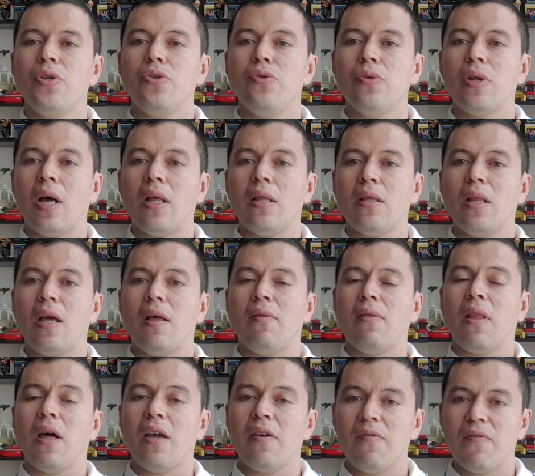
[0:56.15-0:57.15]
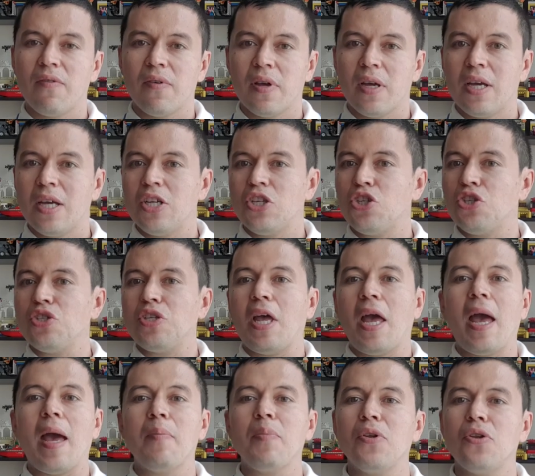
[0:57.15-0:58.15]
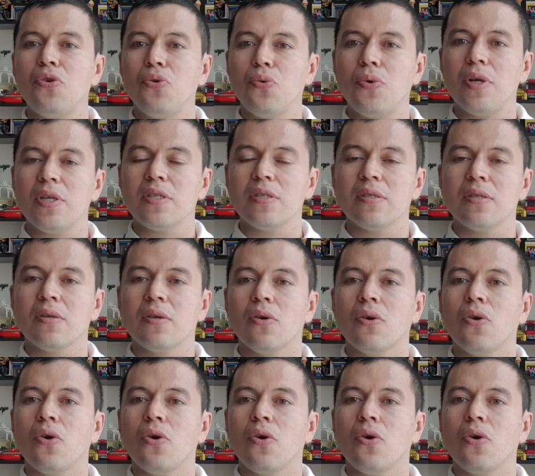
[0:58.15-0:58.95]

do not let life just happen to us